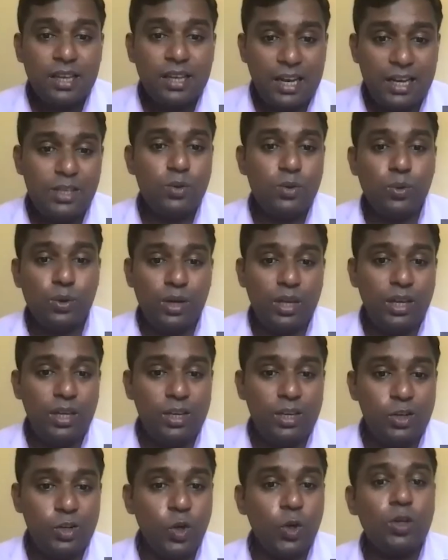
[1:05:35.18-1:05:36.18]
IUD,
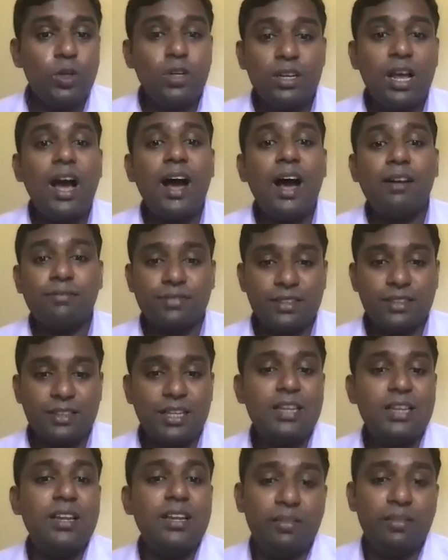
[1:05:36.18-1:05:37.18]
not after
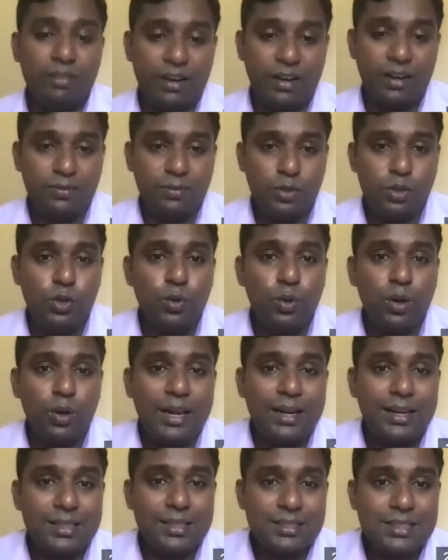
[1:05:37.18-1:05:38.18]
the delivery. Do you will
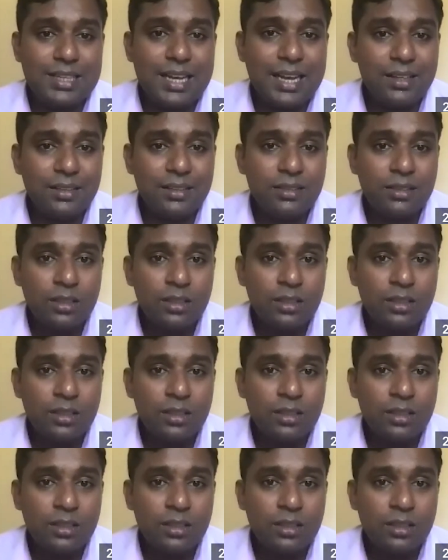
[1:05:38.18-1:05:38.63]
understand?